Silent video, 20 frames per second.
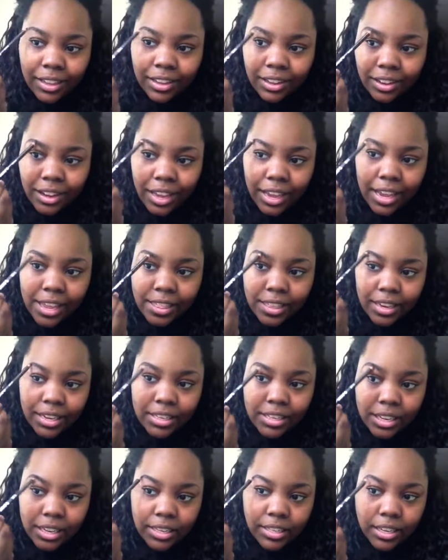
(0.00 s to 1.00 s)
Okay, and then I
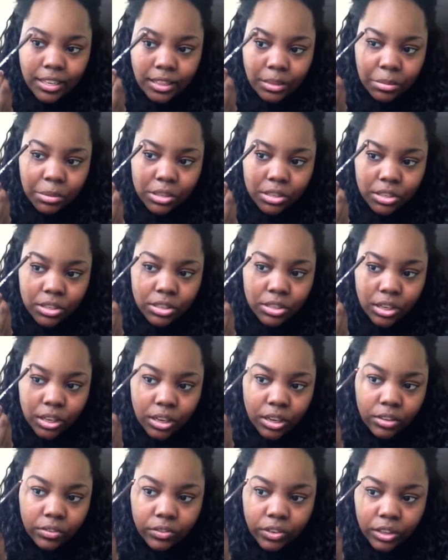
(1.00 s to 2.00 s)
just kind of take the pencil
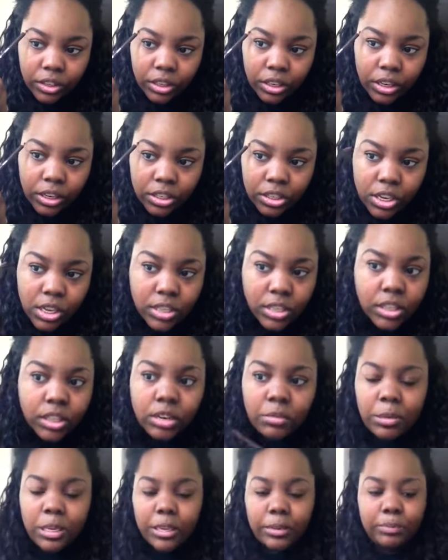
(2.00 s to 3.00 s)
and fill it in just a
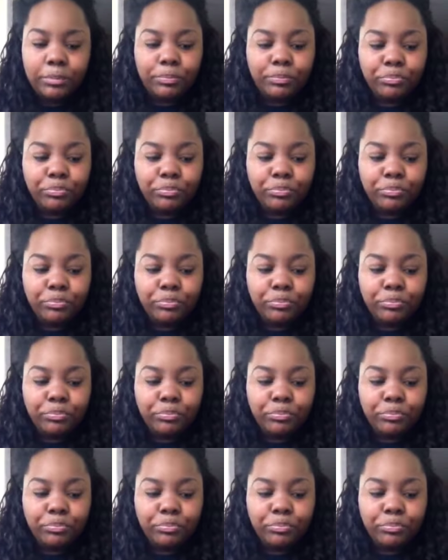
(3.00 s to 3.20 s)
little bit.